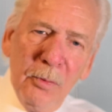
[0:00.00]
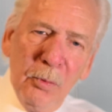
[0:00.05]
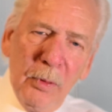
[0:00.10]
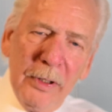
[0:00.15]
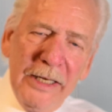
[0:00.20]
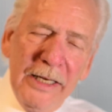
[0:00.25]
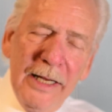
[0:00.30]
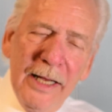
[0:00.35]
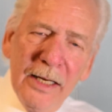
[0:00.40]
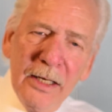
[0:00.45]

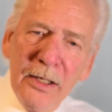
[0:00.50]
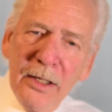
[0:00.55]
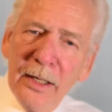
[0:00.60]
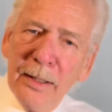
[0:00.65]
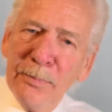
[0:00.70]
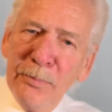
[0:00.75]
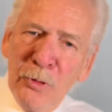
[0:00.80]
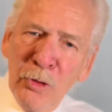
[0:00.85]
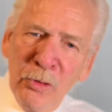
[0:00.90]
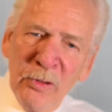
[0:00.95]
What he ended
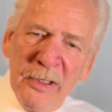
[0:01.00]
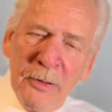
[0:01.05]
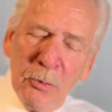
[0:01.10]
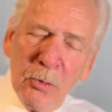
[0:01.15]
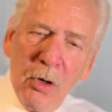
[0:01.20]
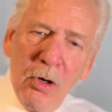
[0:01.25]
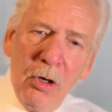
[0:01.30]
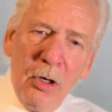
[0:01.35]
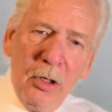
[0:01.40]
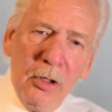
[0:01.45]
up doing
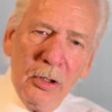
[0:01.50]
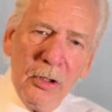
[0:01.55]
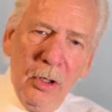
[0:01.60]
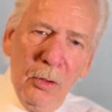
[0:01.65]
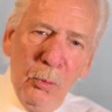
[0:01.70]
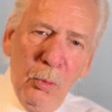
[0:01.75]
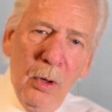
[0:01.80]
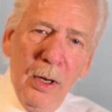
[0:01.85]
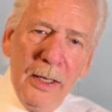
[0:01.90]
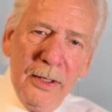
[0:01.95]
wrong
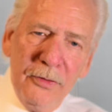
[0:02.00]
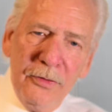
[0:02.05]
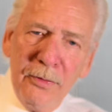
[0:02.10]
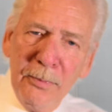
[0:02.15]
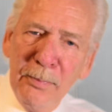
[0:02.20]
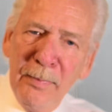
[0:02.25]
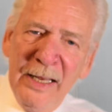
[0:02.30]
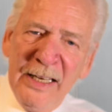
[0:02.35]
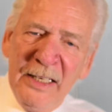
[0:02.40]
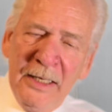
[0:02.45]
was
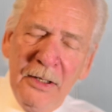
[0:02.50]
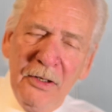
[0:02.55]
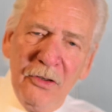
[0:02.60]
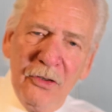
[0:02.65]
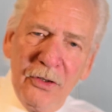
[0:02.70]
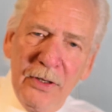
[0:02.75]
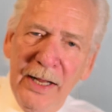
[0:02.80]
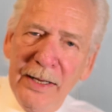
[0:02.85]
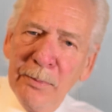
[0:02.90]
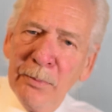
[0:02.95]
making
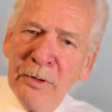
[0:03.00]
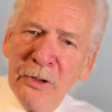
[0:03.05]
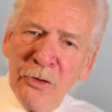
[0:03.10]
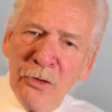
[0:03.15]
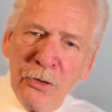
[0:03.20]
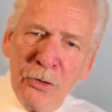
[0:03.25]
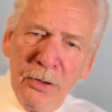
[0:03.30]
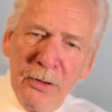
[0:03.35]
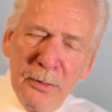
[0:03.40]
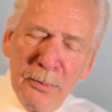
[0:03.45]

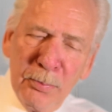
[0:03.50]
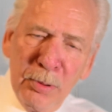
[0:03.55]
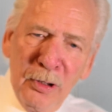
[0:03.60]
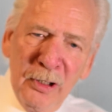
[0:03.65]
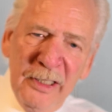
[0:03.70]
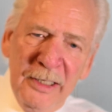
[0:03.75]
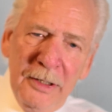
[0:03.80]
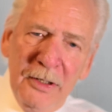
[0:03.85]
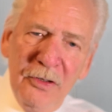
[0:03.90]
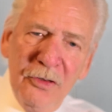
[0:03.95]
statements to the
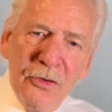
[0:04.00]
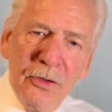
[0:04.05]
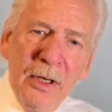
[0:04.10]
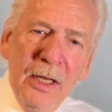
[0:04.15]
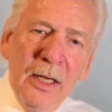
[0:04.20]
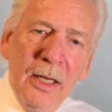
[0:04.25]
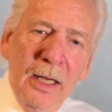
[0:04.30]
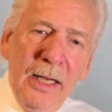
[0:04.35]
police,